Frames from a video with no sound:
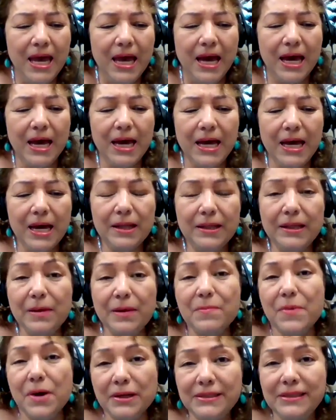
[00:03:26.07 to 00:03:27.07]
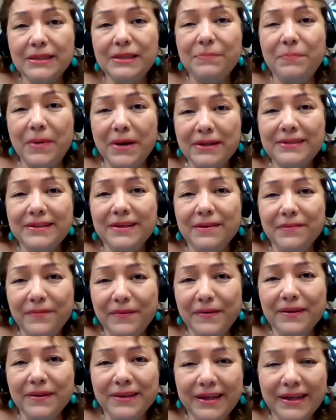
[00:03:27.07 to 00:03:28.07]
The most special
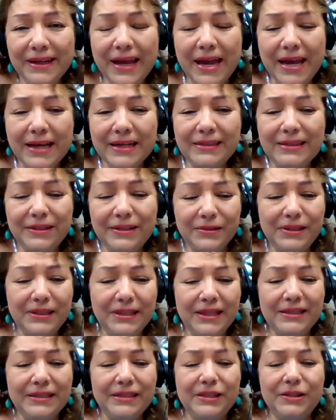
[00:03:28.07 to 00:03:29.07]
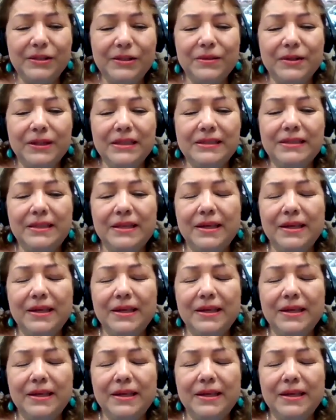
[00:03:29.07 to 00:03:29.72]
feeling is to see students